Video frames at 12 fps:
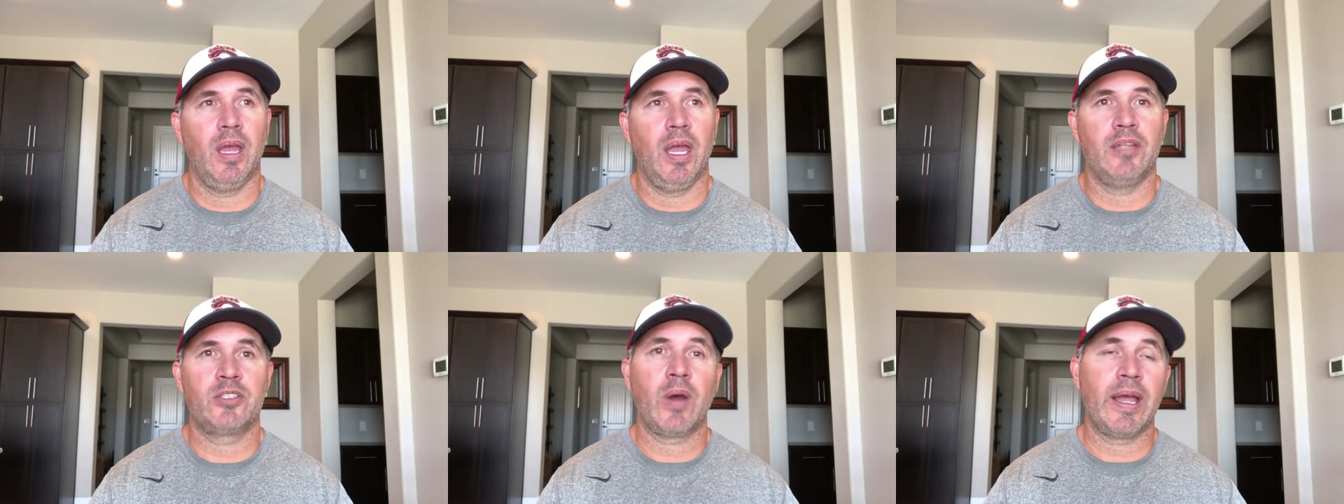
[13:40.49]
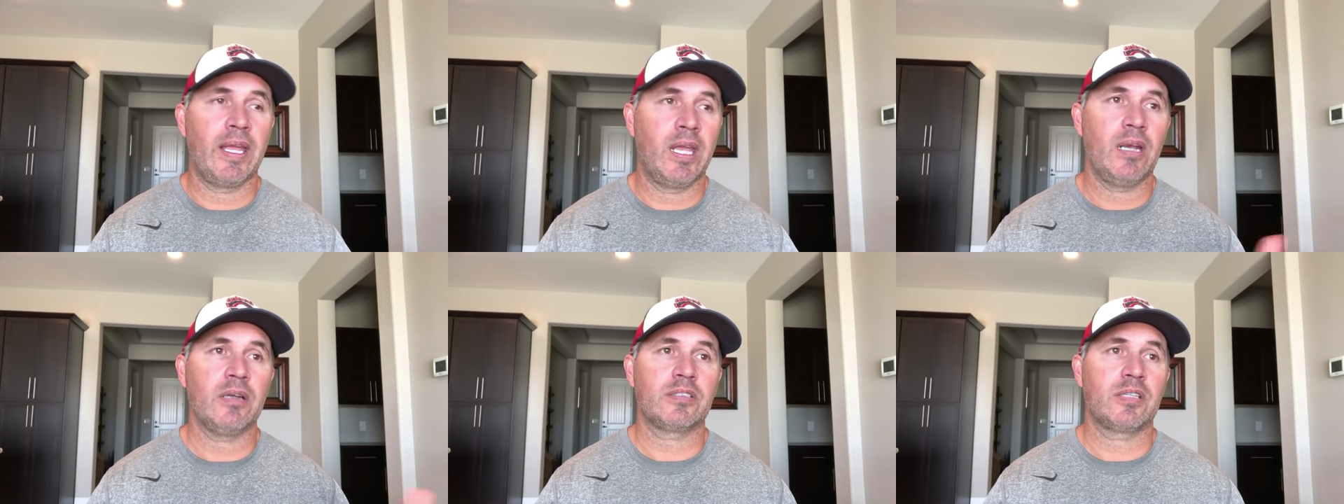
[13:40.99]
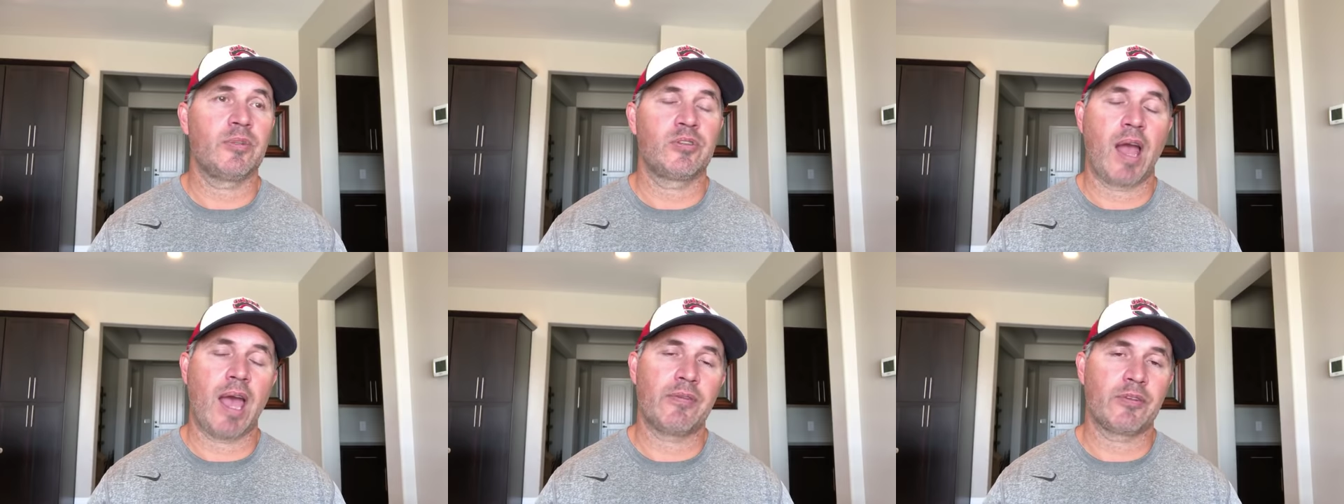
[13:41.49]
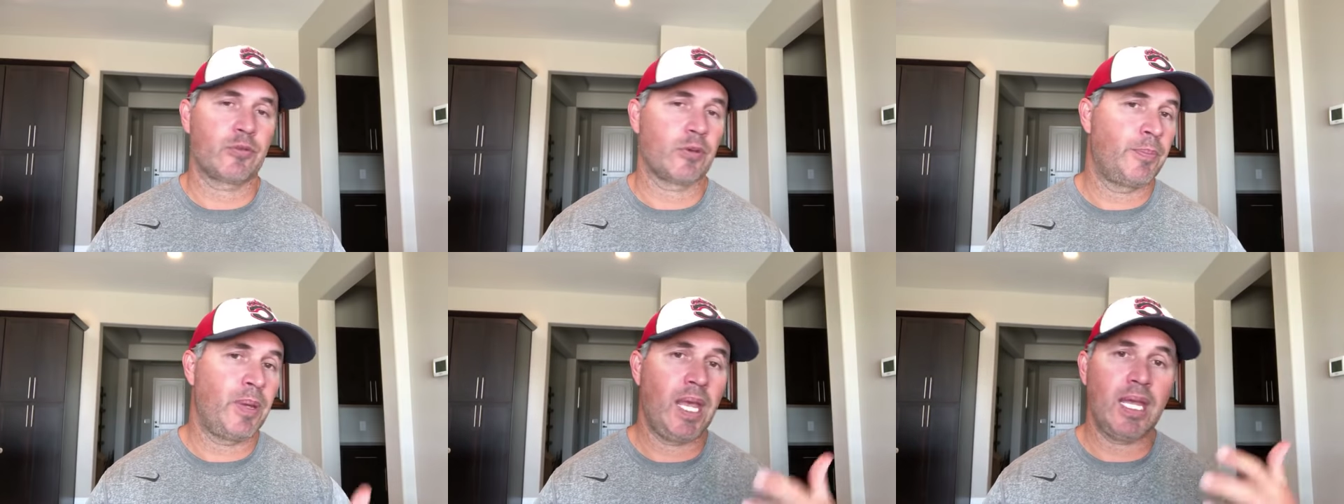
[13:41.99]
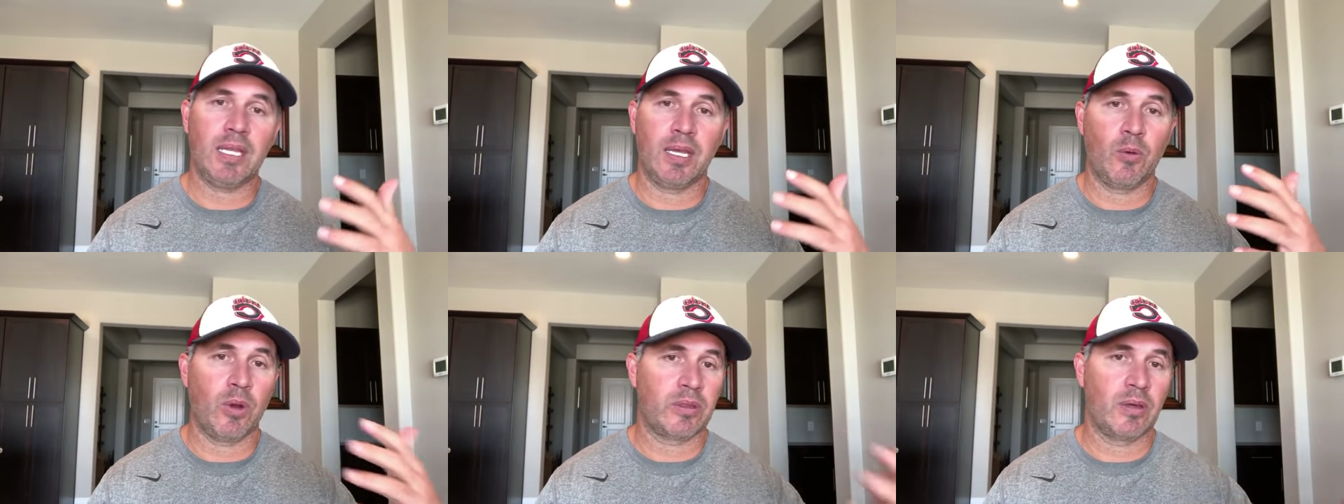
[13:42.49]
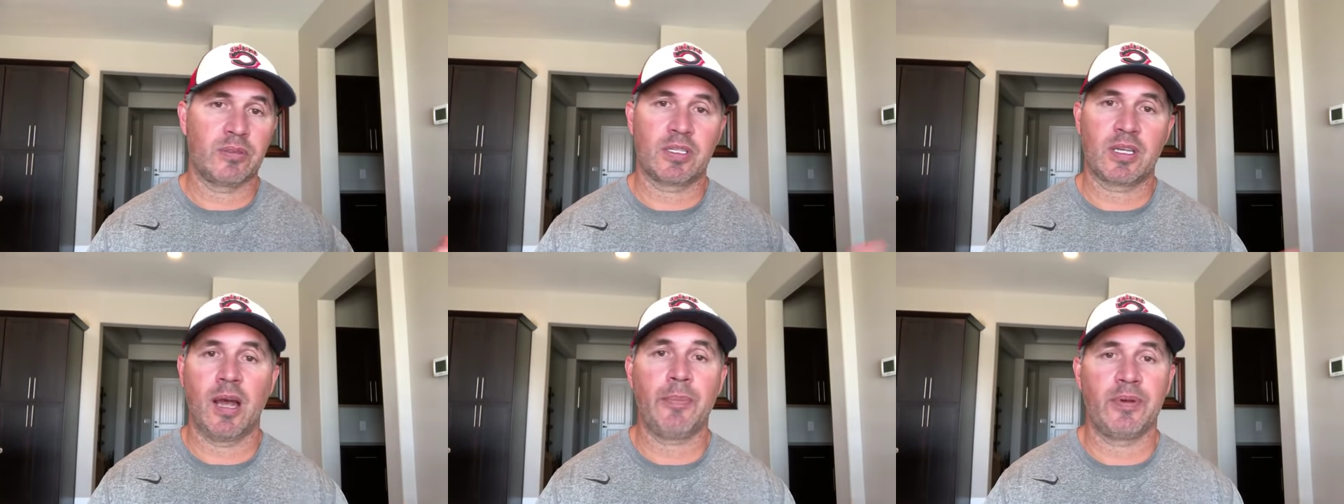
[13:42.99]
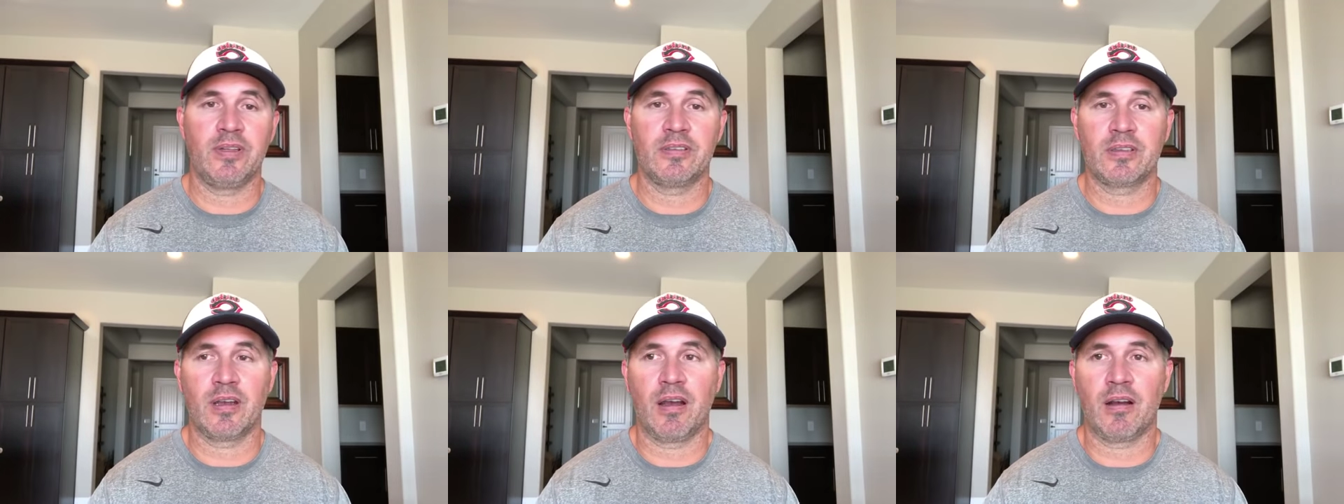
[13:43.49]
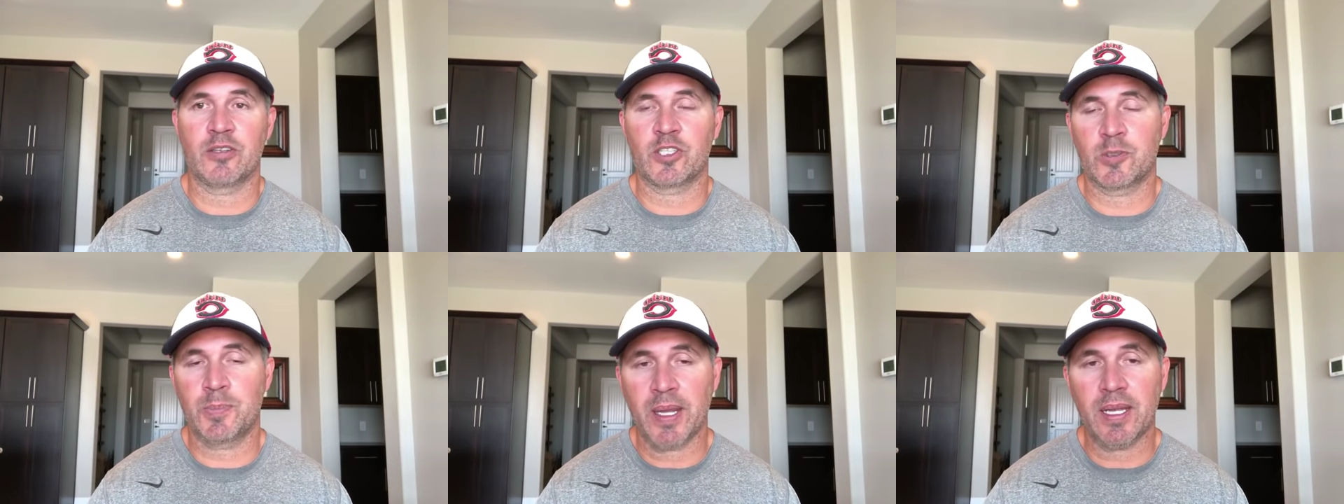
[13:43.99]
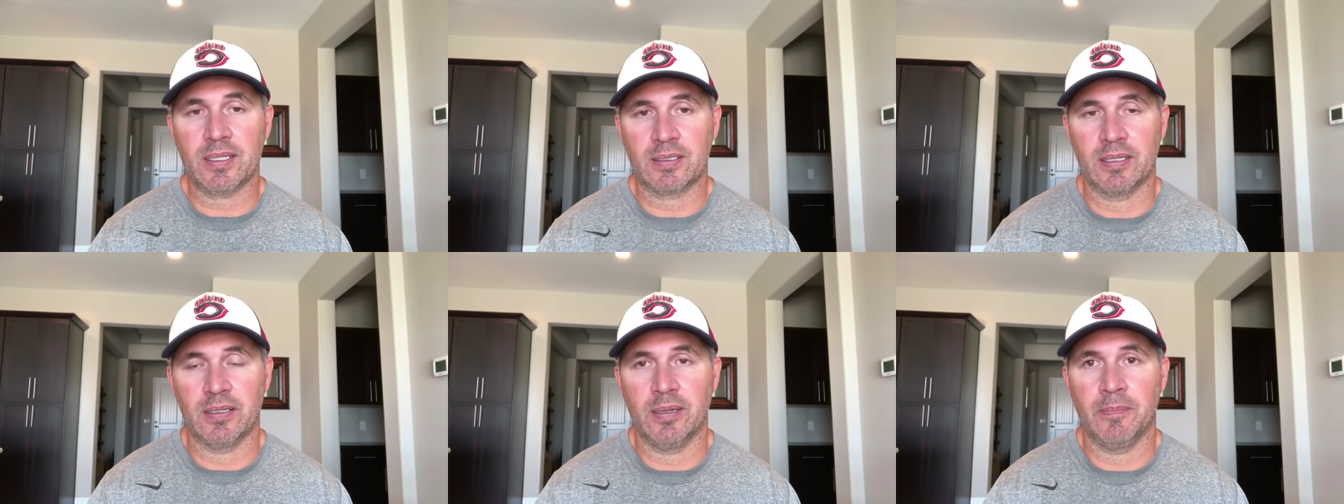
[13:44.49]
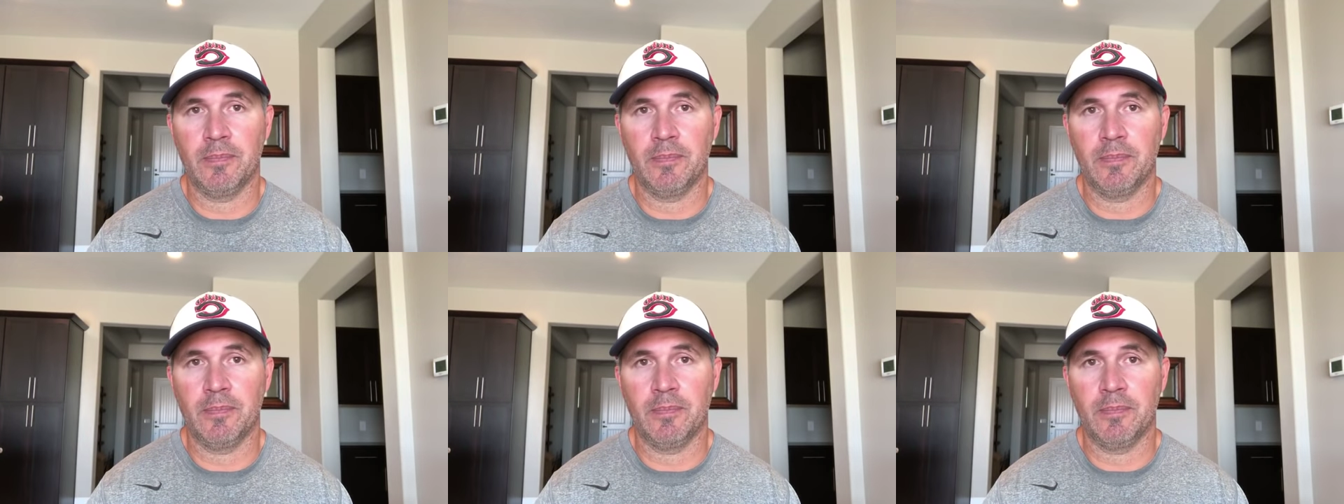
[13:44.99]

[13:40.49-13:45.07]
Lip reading: And so I hear some drivers repeating what those companies are spinning to them.